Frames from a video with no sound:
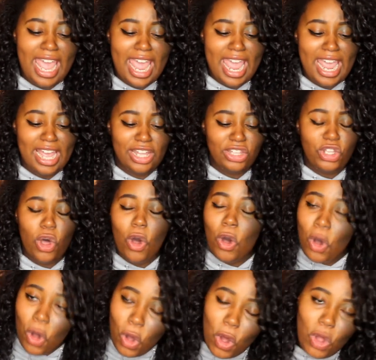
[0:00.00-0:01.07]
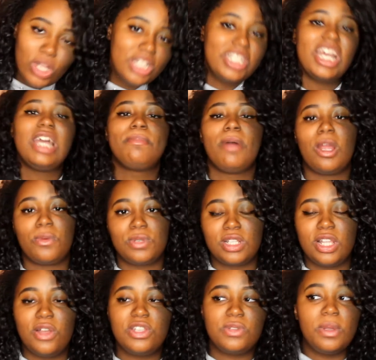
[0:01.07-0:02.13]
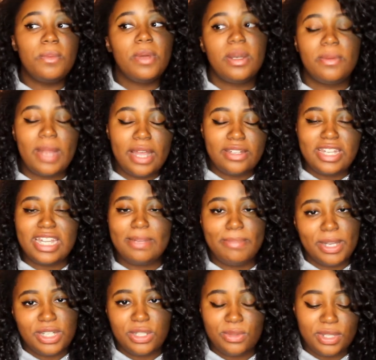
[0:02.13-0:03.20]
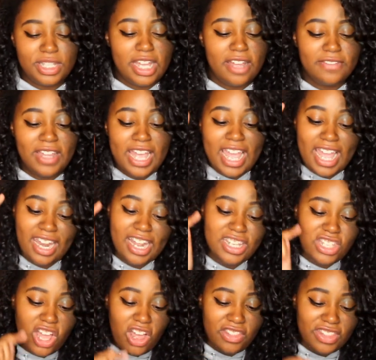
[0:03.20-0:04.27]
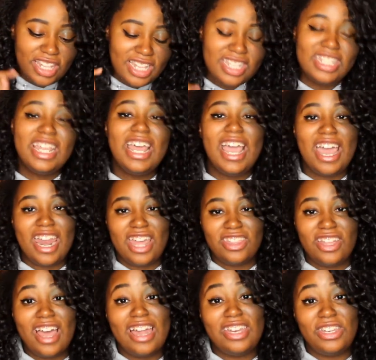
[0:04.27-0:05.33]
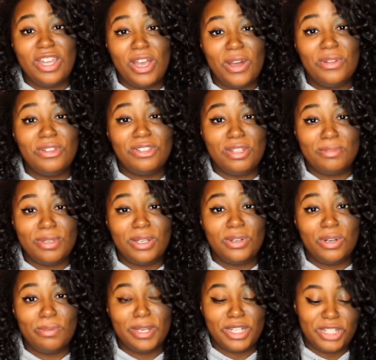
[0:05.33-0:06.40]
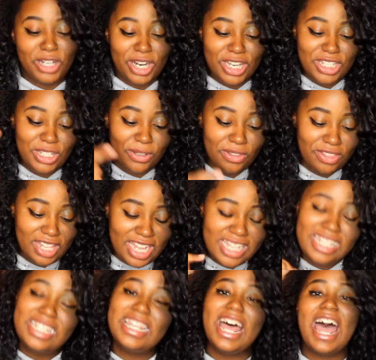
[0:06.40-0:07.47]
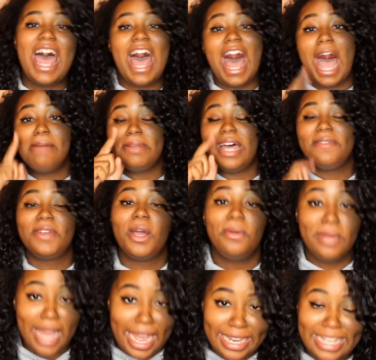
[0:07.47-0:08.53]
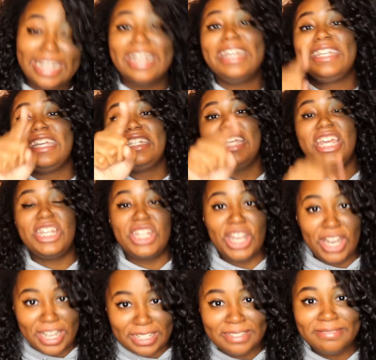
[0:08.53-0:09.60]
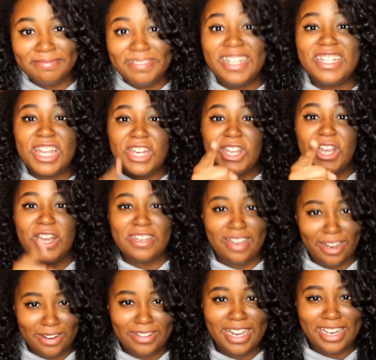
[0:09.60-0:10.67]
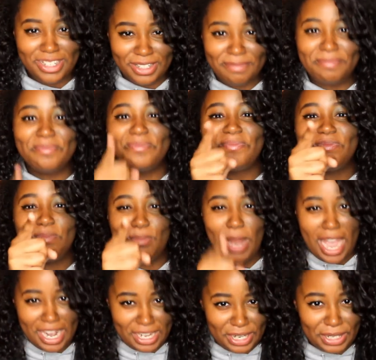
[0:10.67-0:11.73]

and the whole entire park was closed. So we went around taking pictures of stuff, and I saw this and I thought, yo, this would be a cool picture. So this, I'm not even gonna knock it. You did good. You did good, younger Deja. Proud of